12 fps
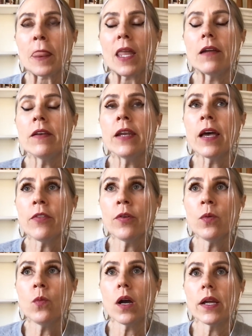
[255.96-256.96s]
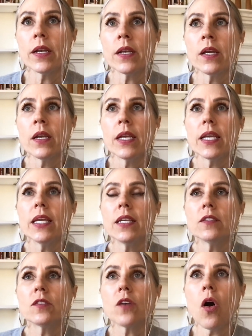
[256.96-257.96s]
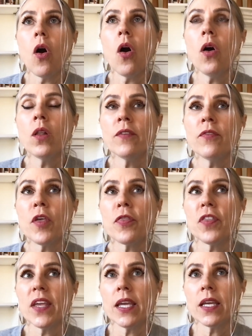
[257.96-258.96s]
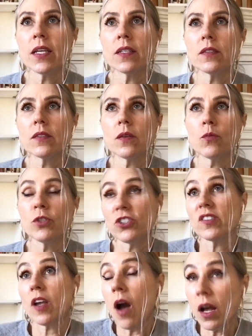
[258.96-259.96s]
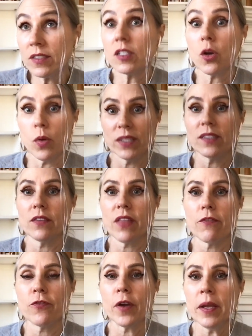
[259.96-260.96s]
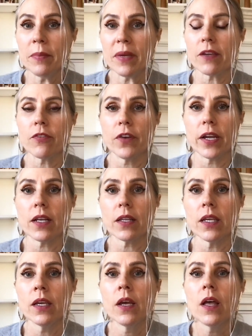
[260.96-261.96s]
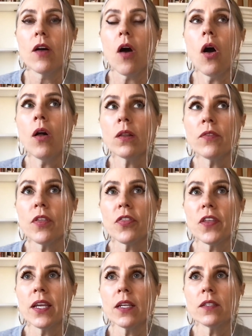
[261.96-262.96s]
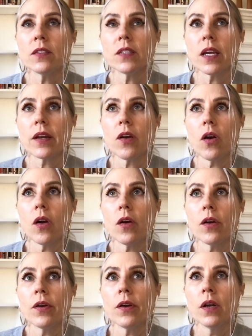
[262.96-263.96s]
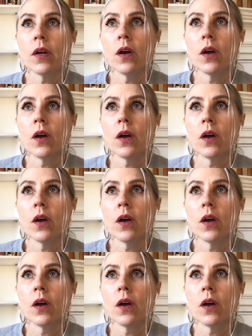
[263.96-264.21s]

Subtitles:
Another one is all of the things, which is a consequence of that framing, frankly, all of the things that are